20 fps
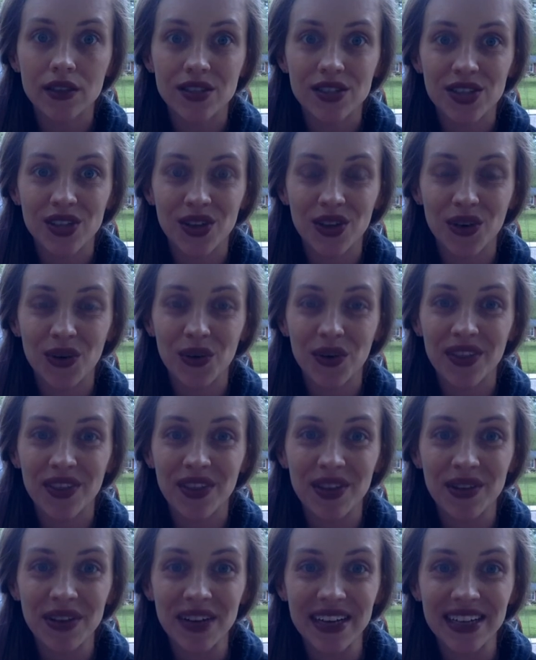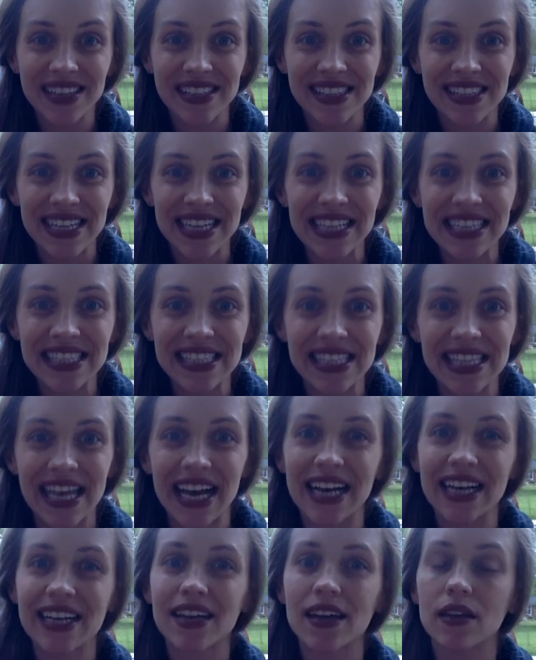to the United States
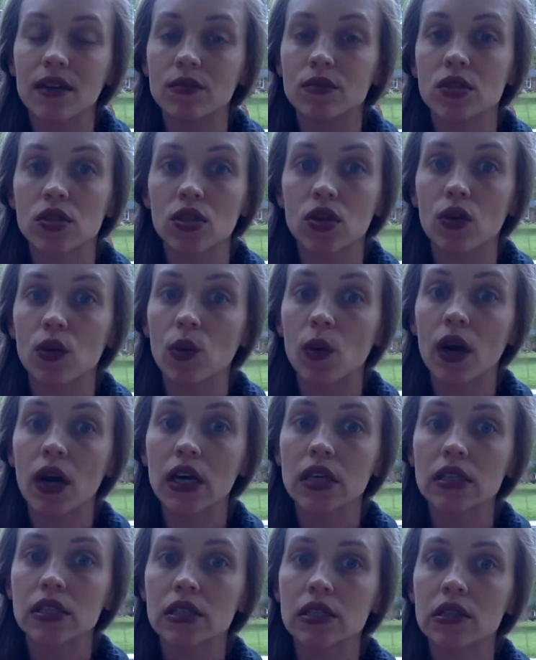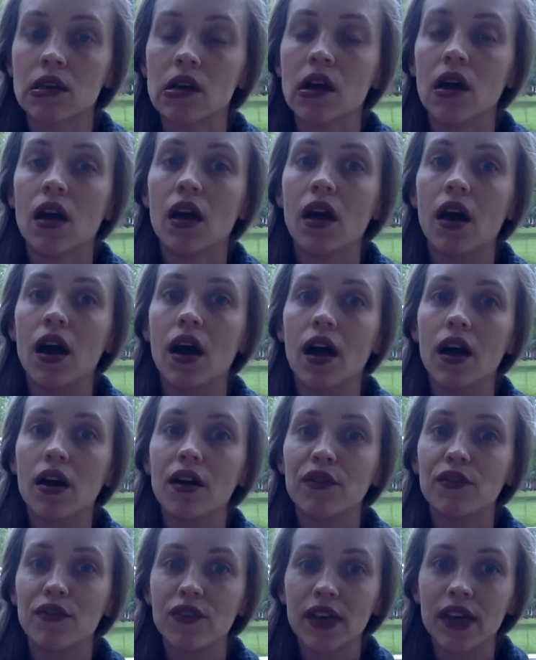that came to us
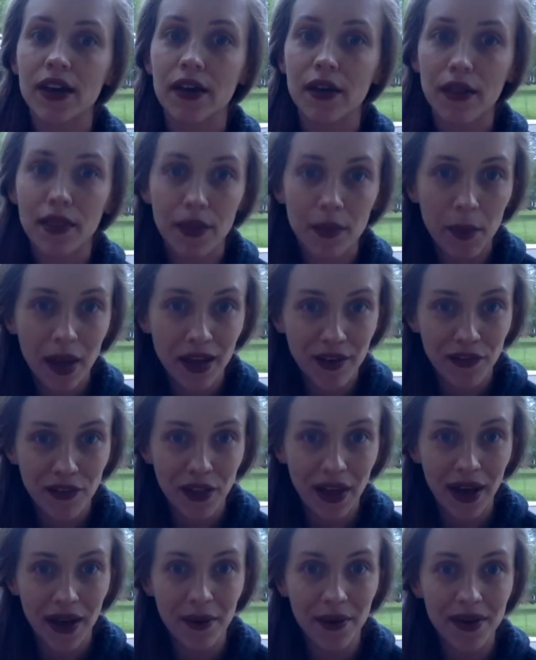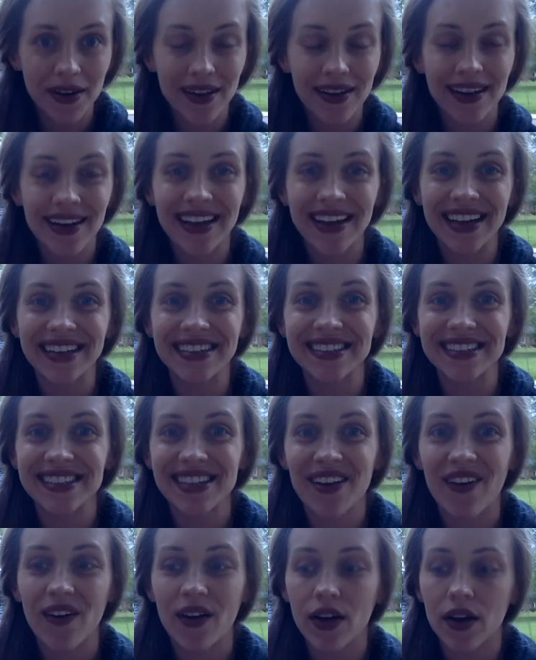via the Mayflower and
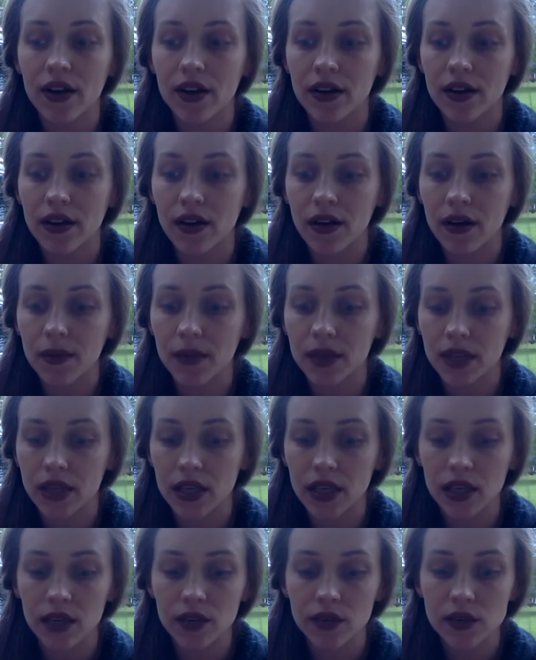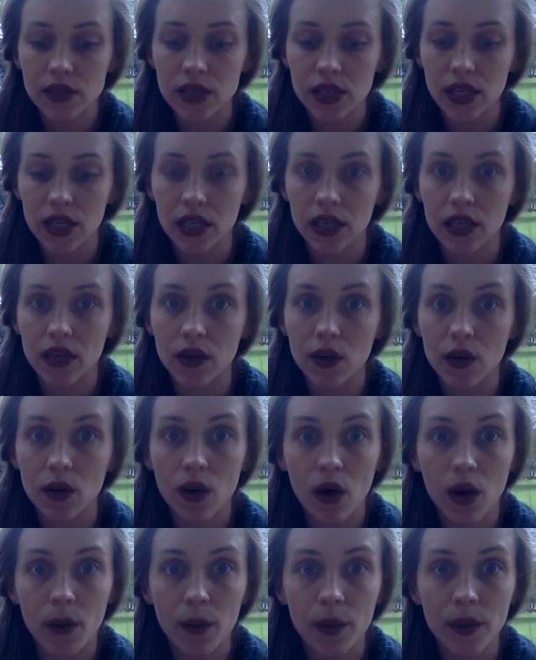are commonly used in
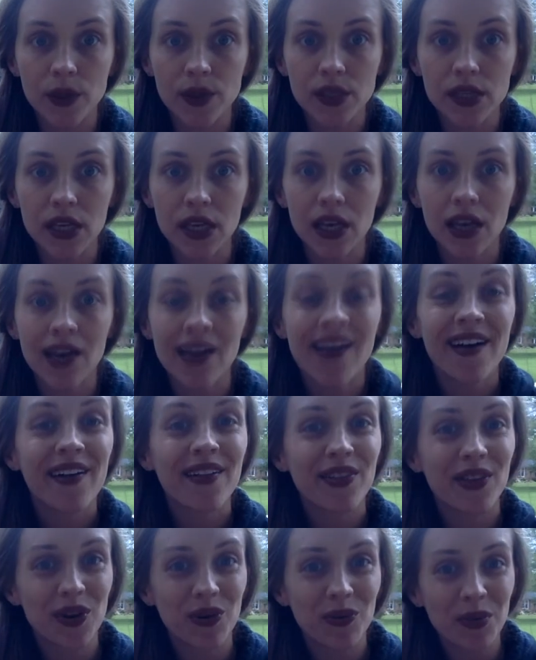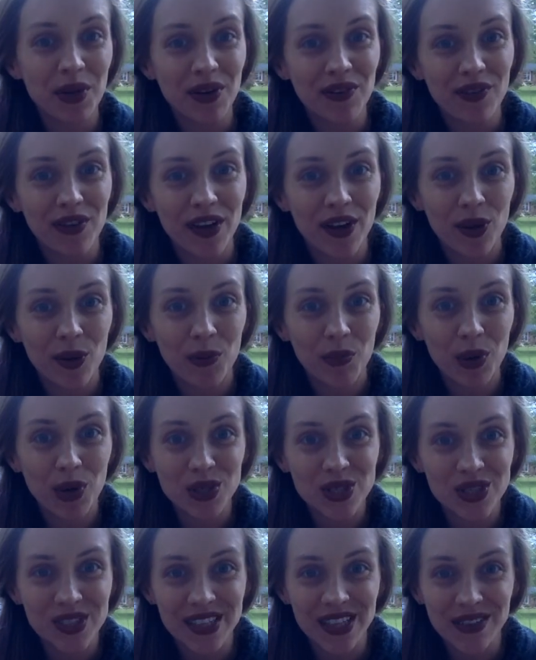composting. A little bit of a
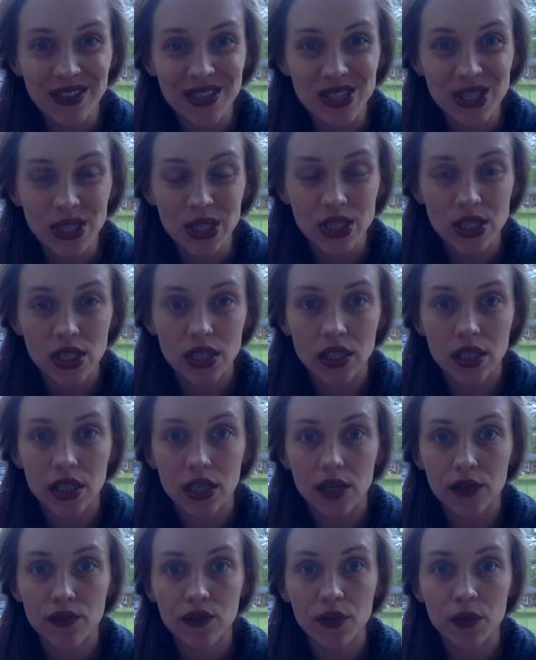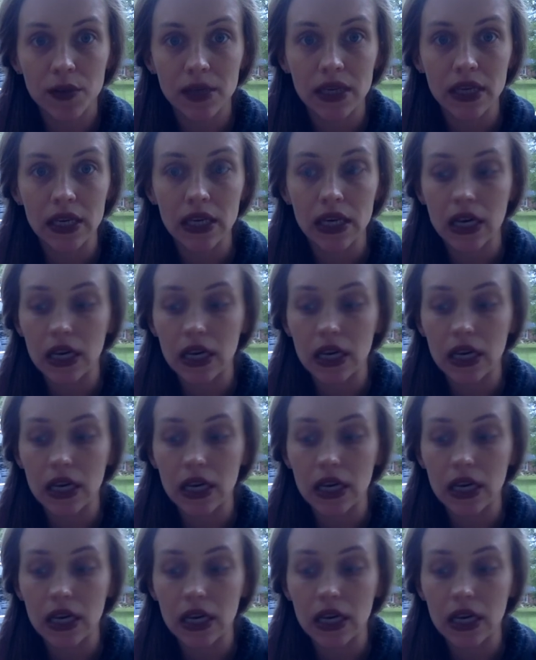purchasing restriction there for me